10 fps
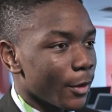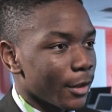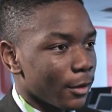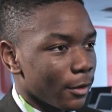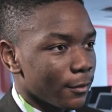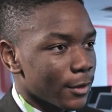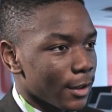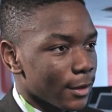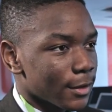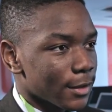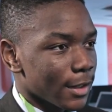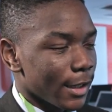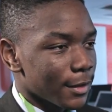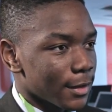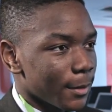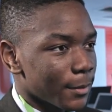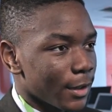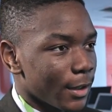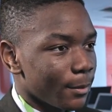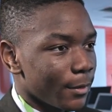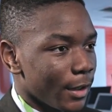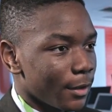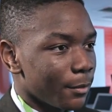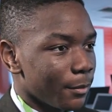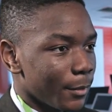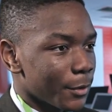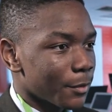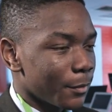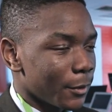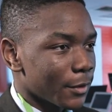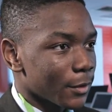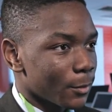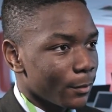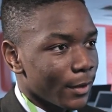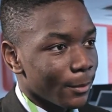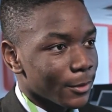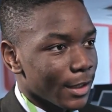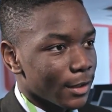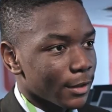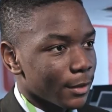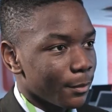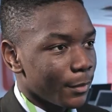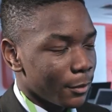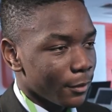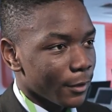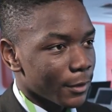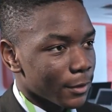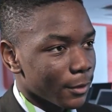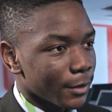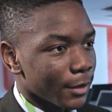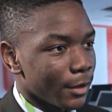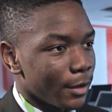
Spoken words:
running a lot of tasks at the same time, and most computers will be able to handle it, but do it very slowly.